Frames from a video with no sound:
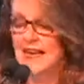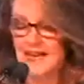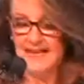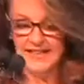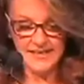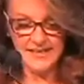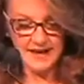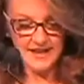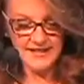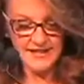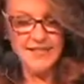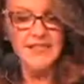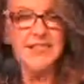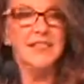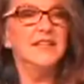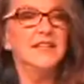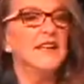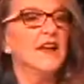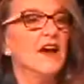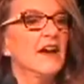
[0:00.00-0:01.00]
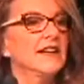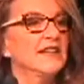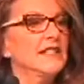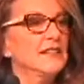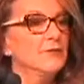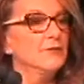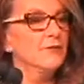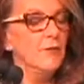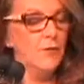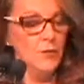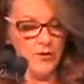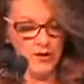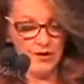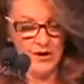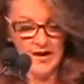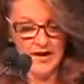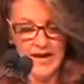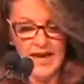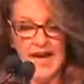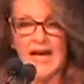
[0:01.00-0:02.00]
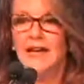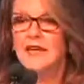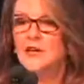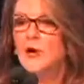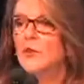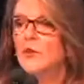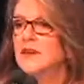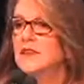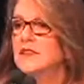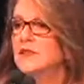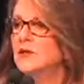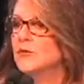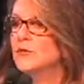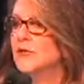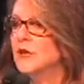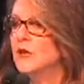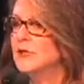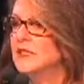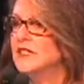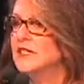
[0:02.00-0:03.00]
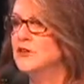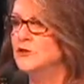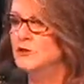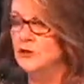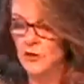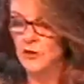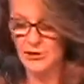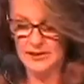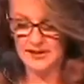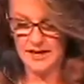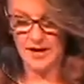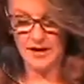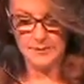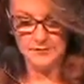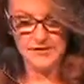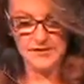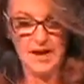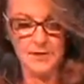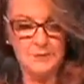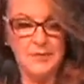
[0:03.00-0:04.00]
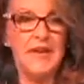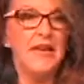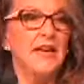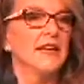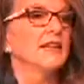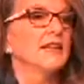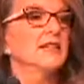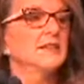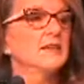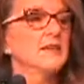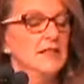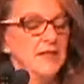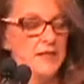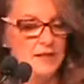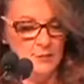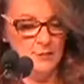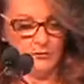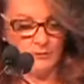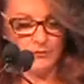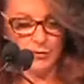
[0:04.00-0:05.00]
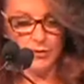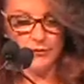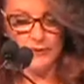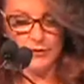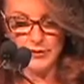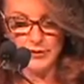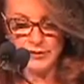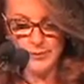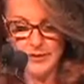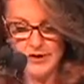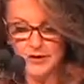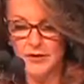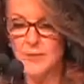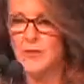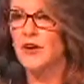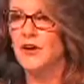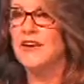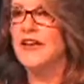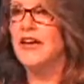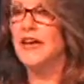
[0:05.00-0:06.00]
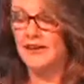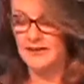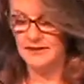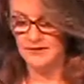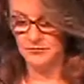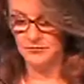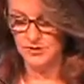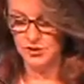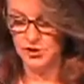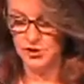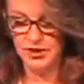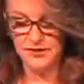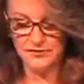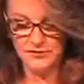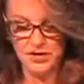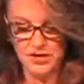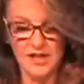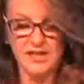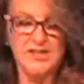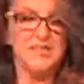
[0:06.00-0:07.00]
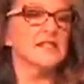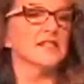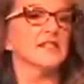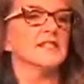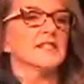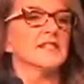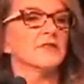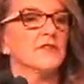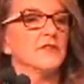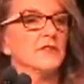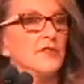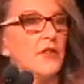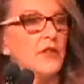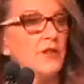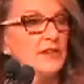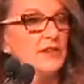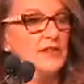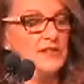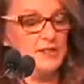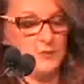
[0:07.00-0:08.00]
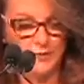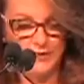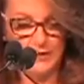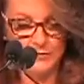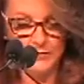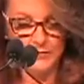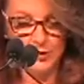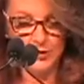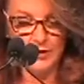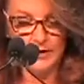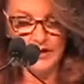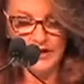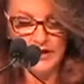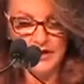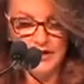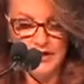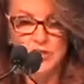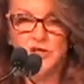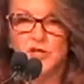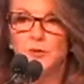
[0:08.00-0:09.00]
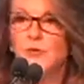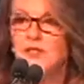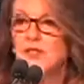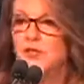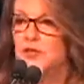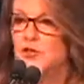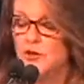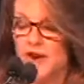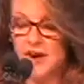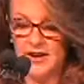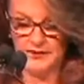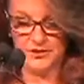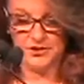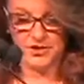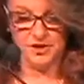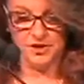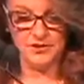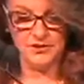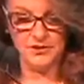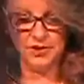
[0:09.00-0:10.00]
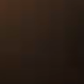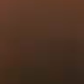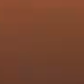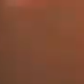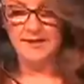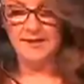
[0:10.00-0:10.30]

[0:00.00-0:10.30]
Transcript: In 1994, Anna Quindlen wrote in a New York Times op ed before Rosemary Barkett was Chief Justice of the Florida Supreme Court, she was a trial judge.